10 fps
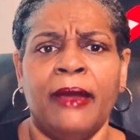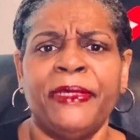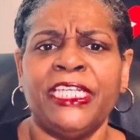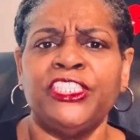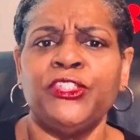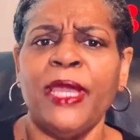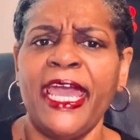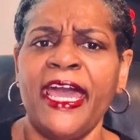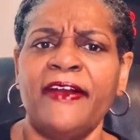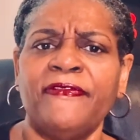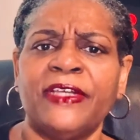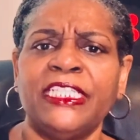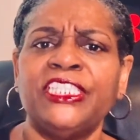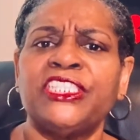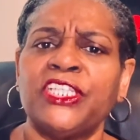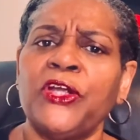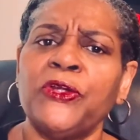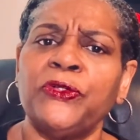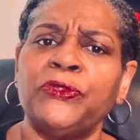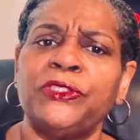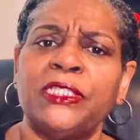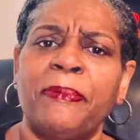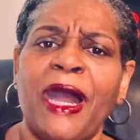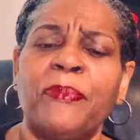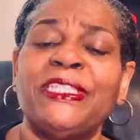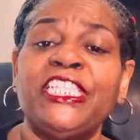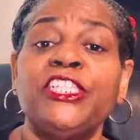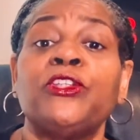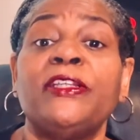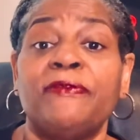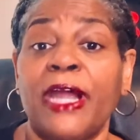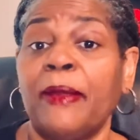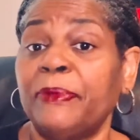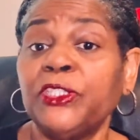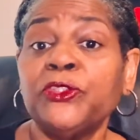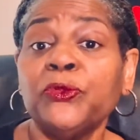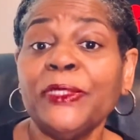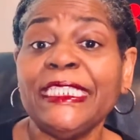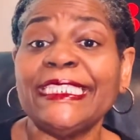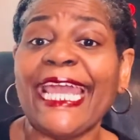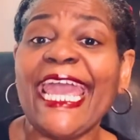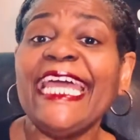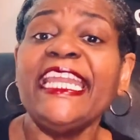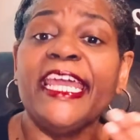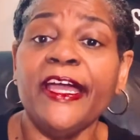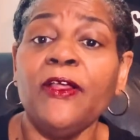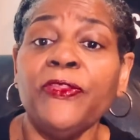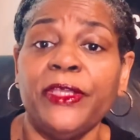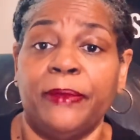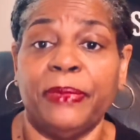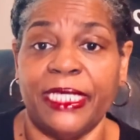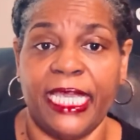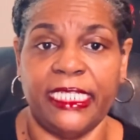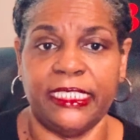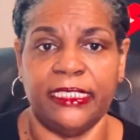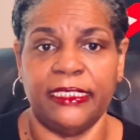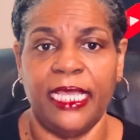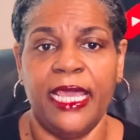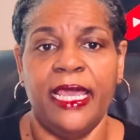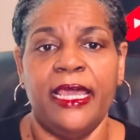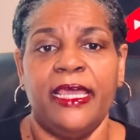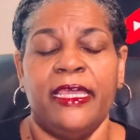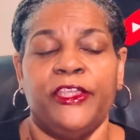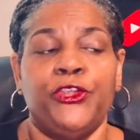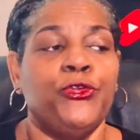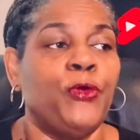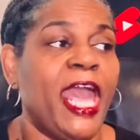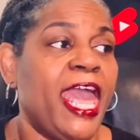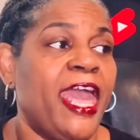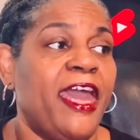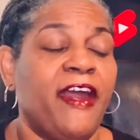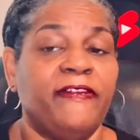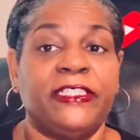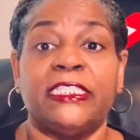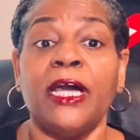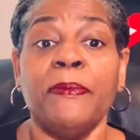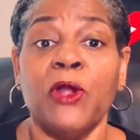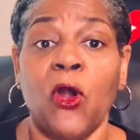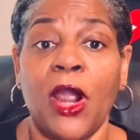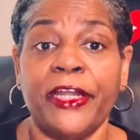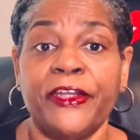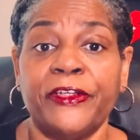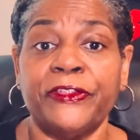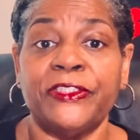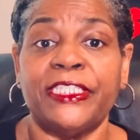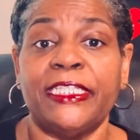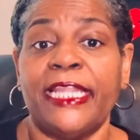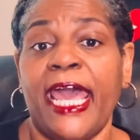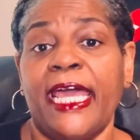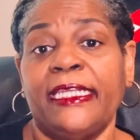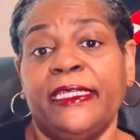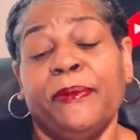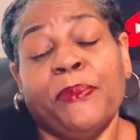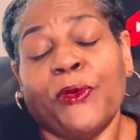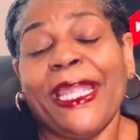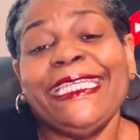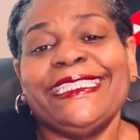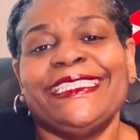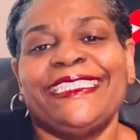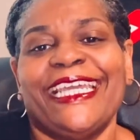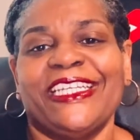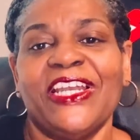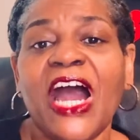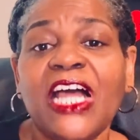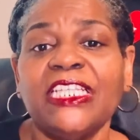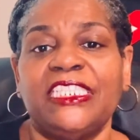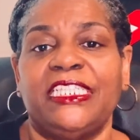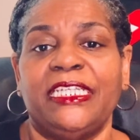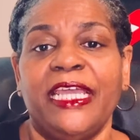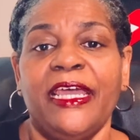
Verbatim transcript: Because you have concerns about potential environmental risk and health implications. You have some gardeners that embrace the technology